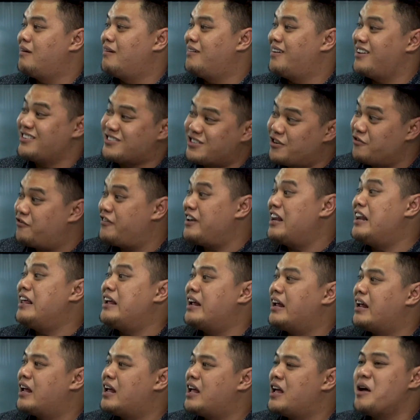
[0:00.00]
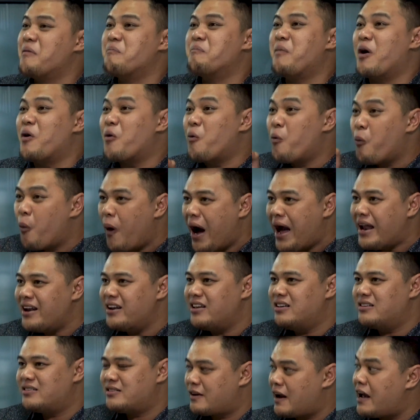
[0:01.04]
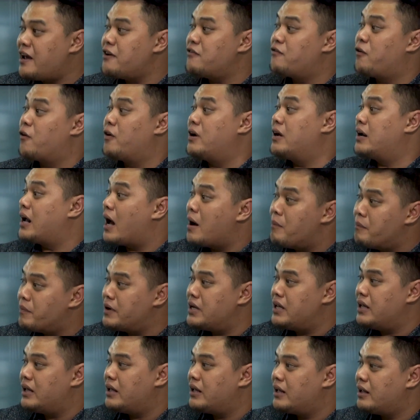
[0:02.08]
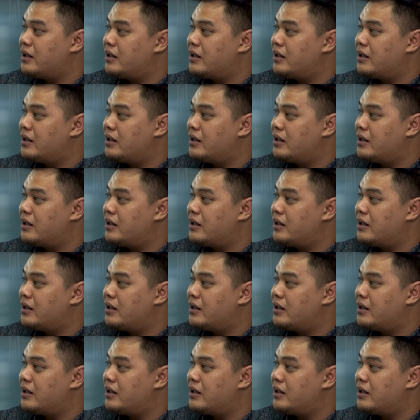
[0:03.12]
That's the feeling. But what is right for the company?